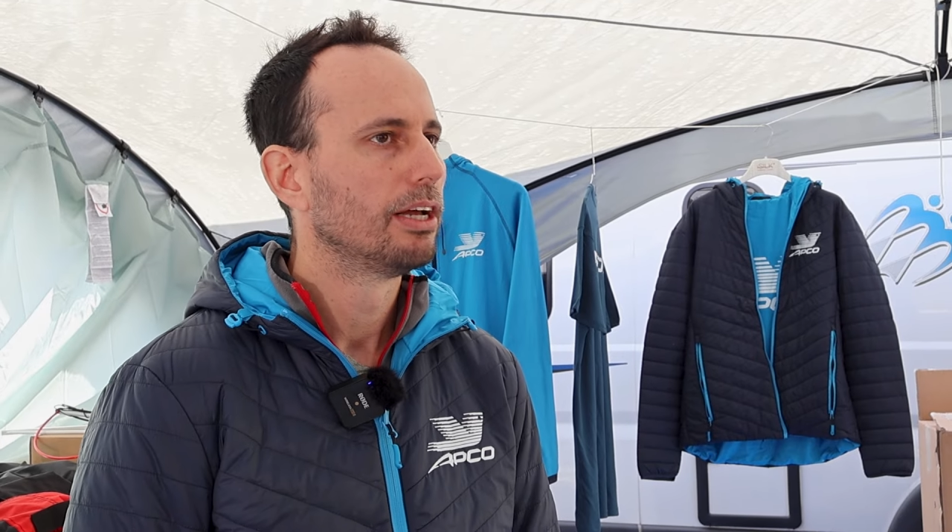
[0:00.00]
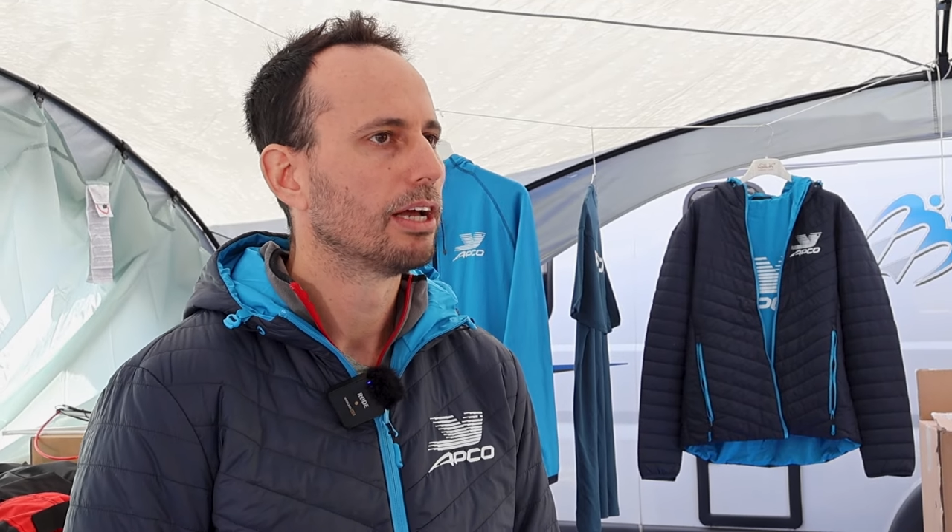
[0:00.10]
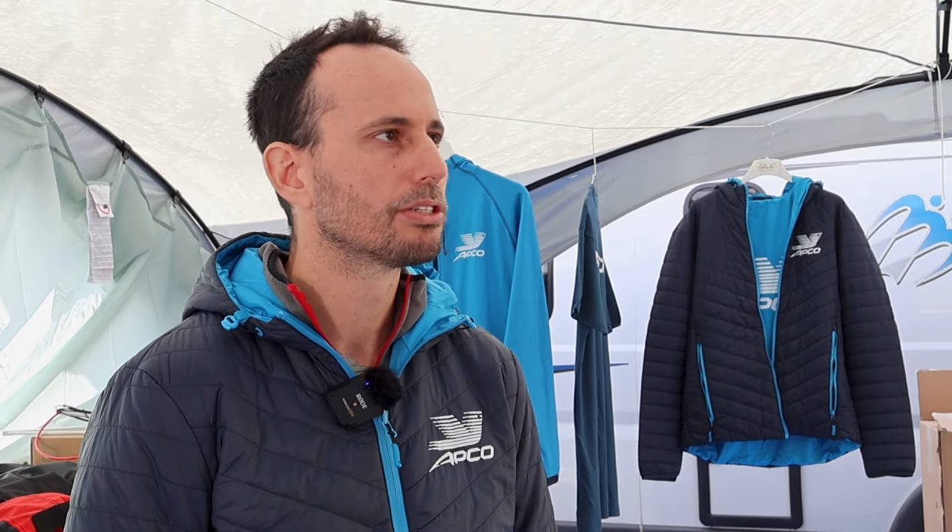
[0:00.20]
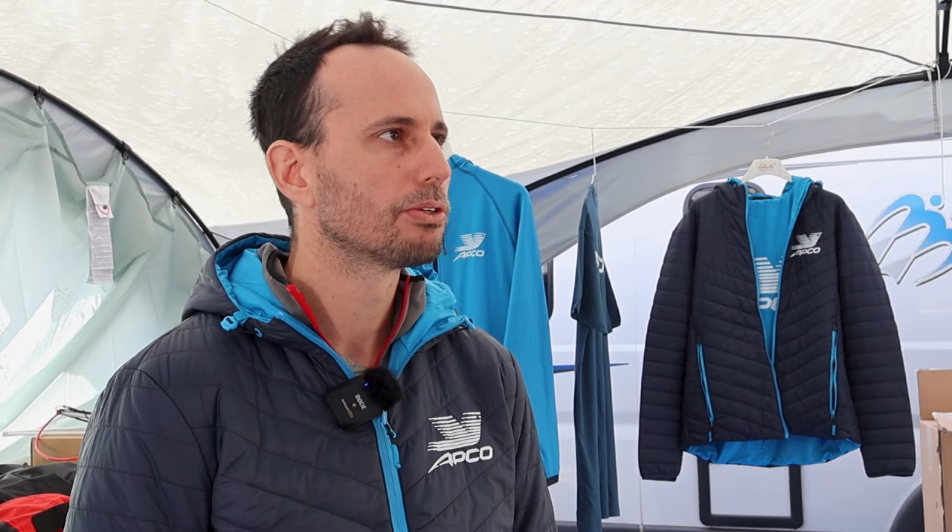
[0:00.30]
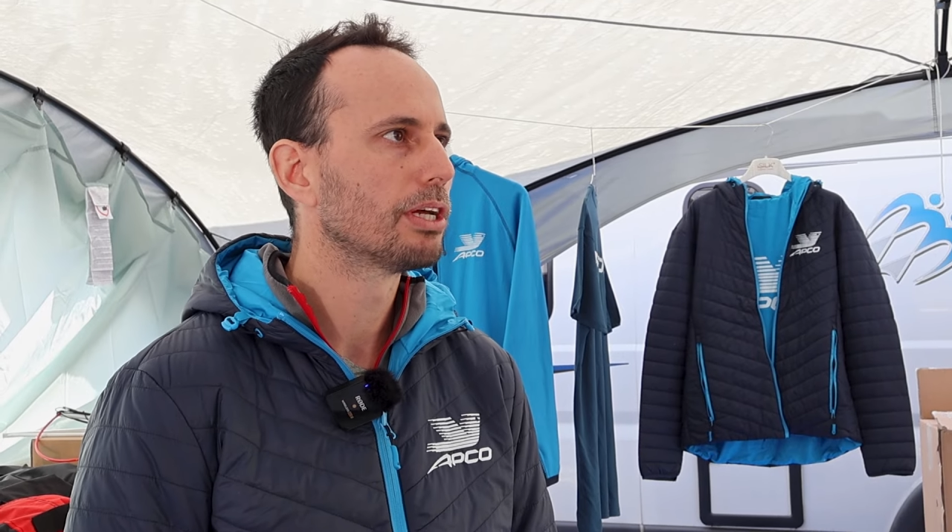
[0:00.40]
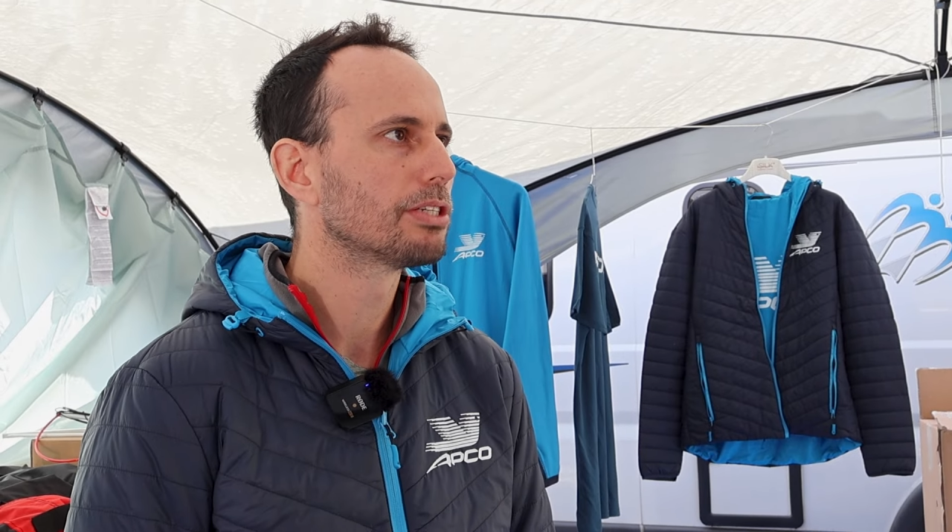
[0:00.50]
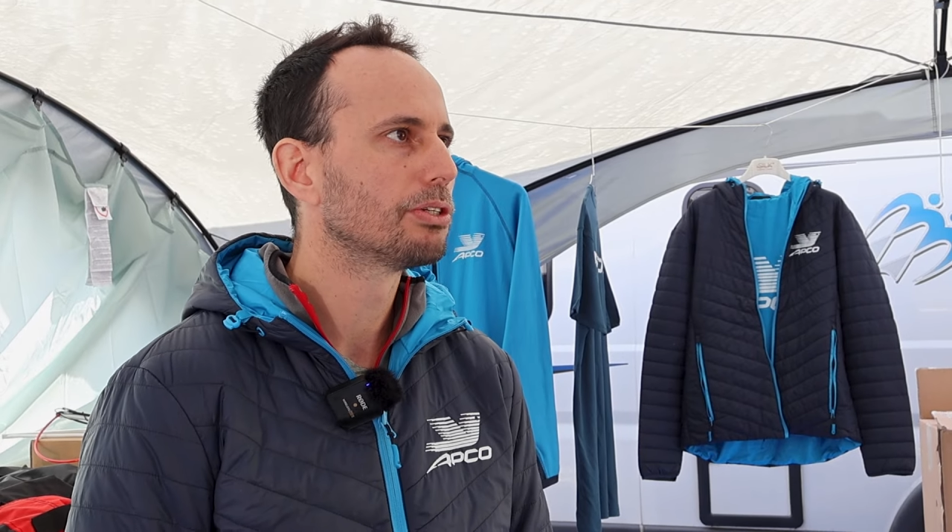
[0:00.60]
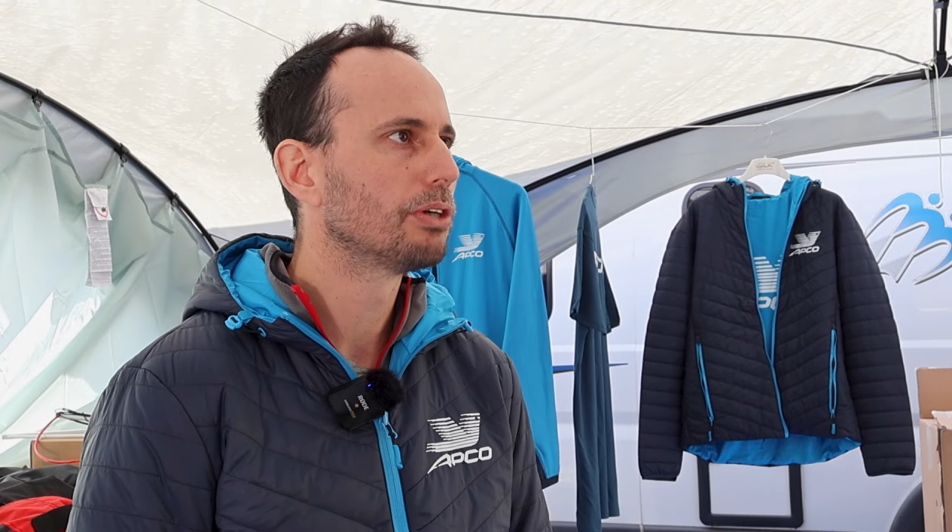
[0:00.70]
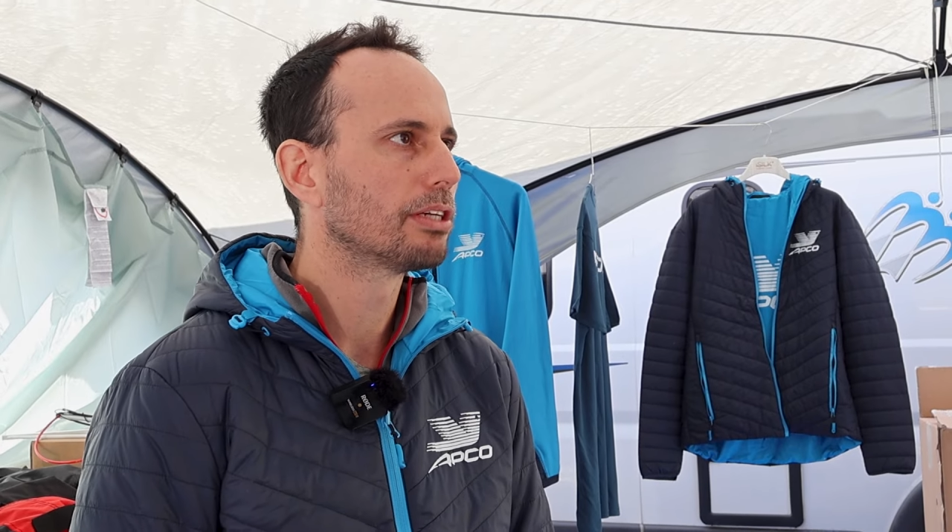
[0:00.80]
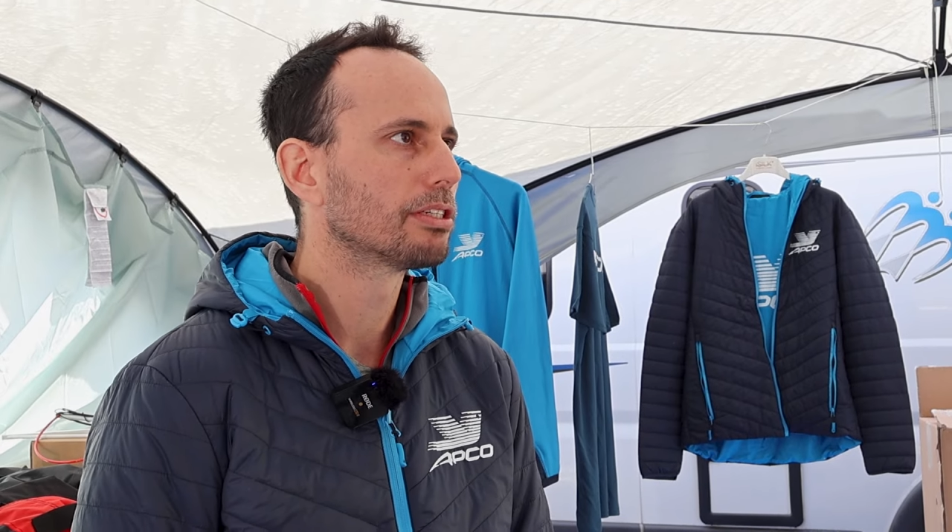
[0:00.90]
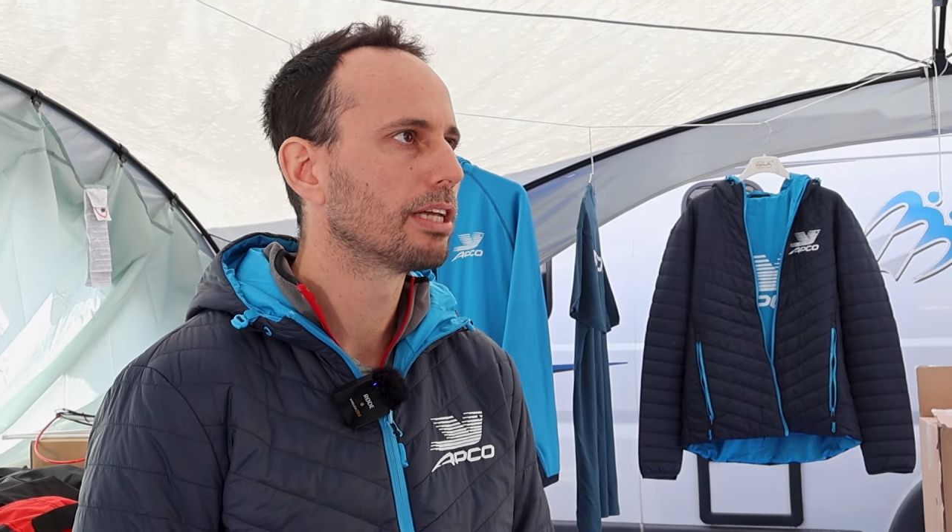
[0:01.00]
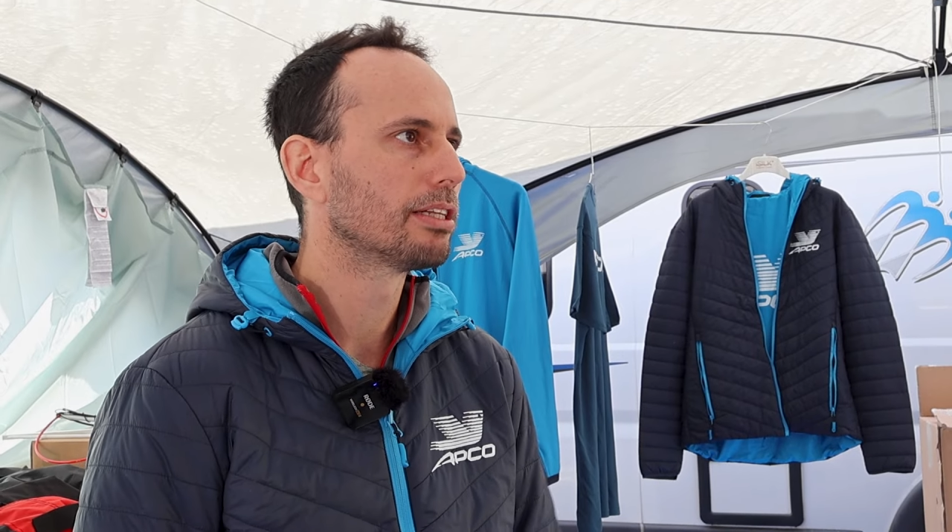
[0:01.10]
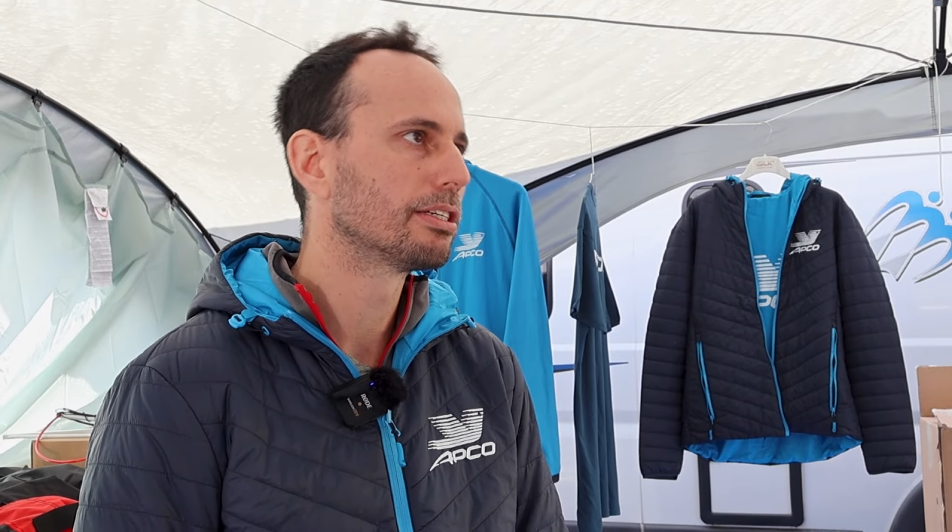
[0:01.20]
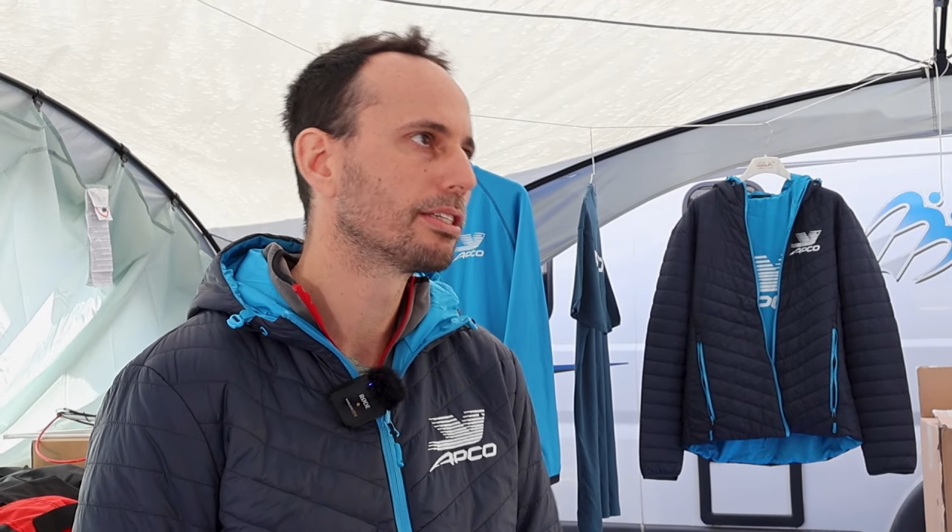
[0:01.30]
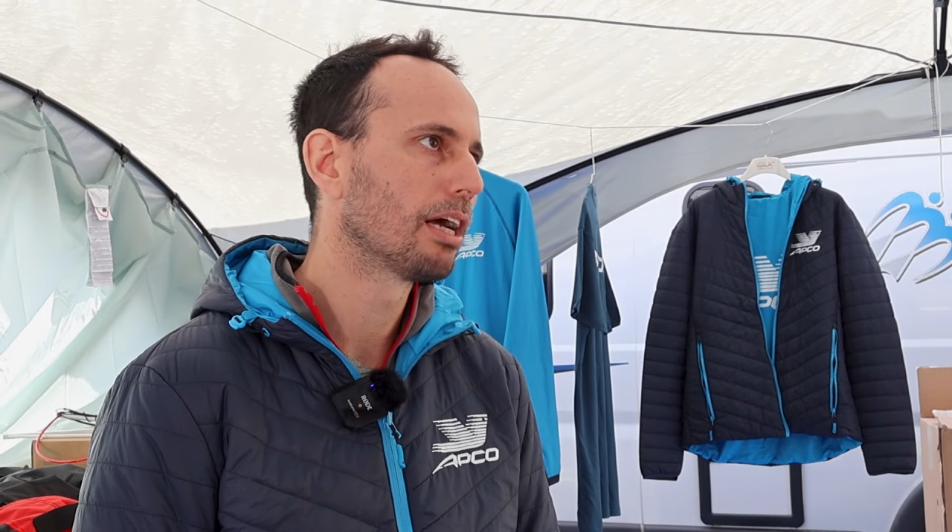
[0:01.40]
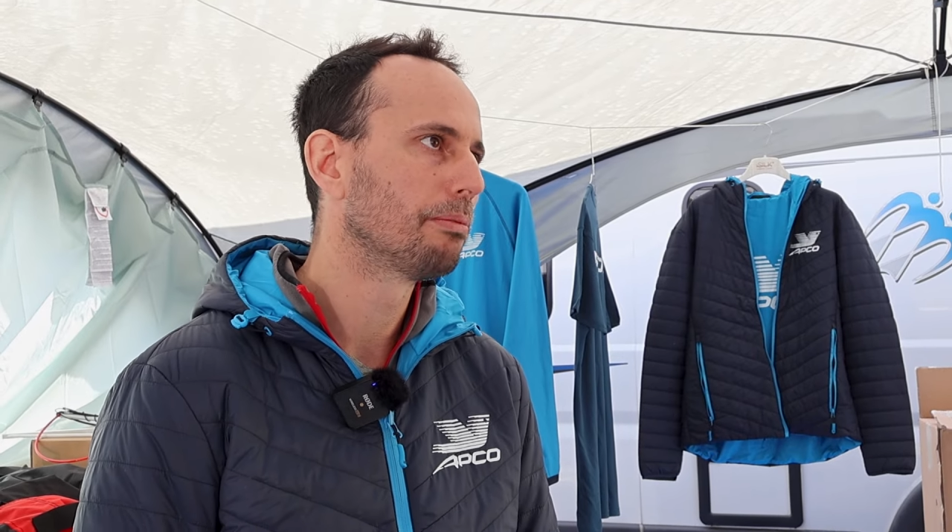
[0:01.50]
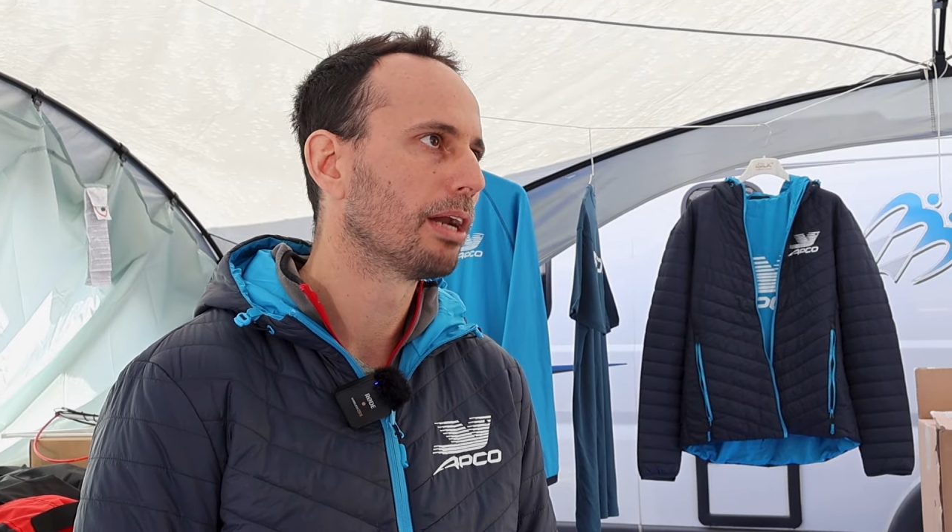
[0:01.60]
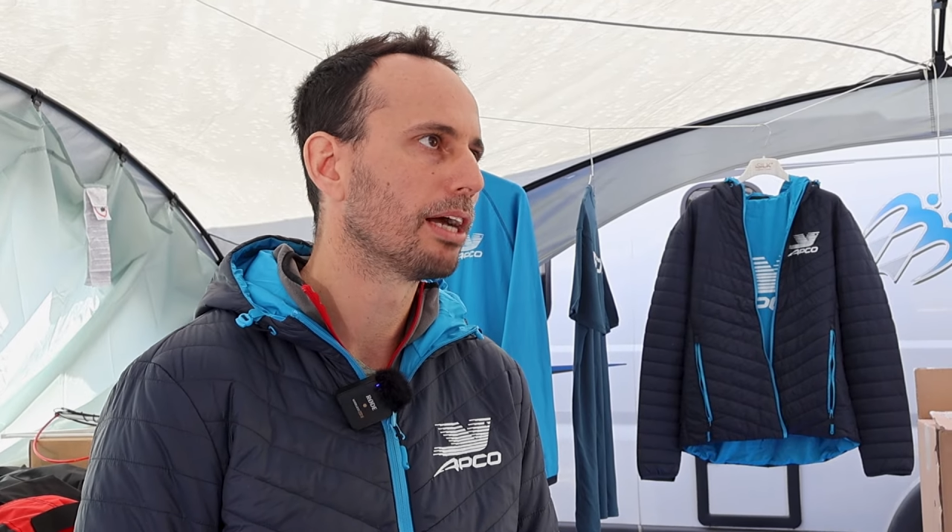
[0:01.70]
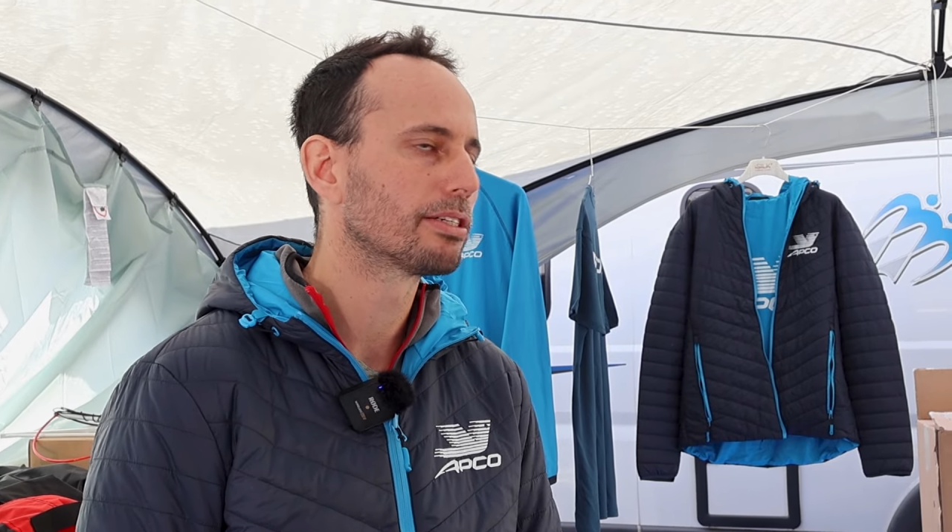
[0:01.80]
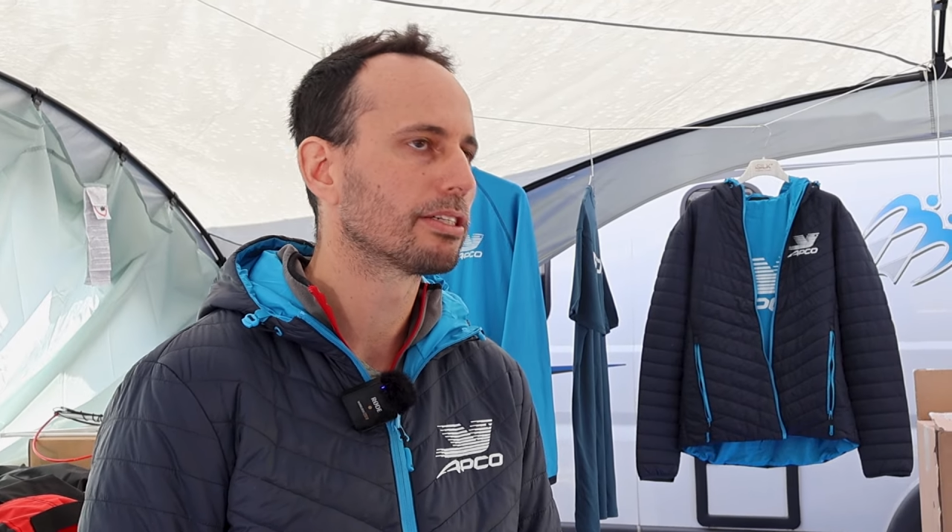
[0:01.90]
As soon as you understand they're
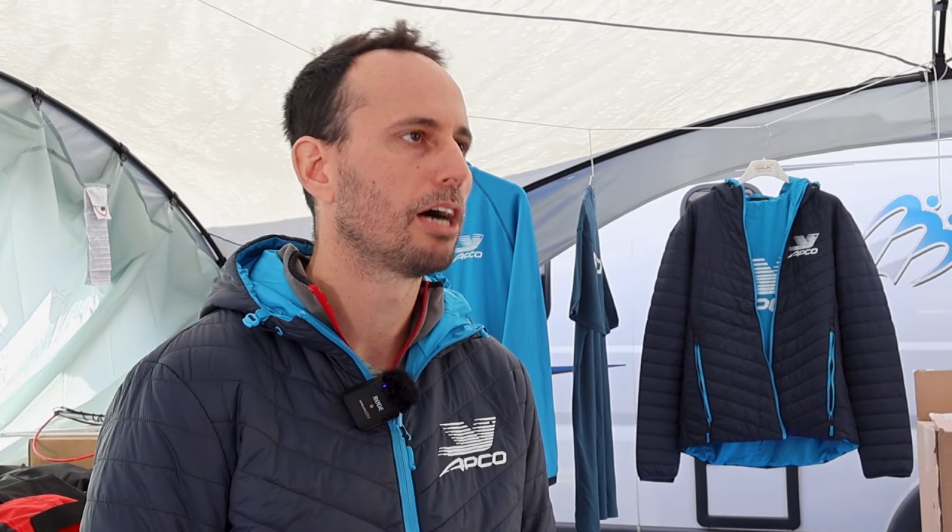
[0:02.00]
stabilizers,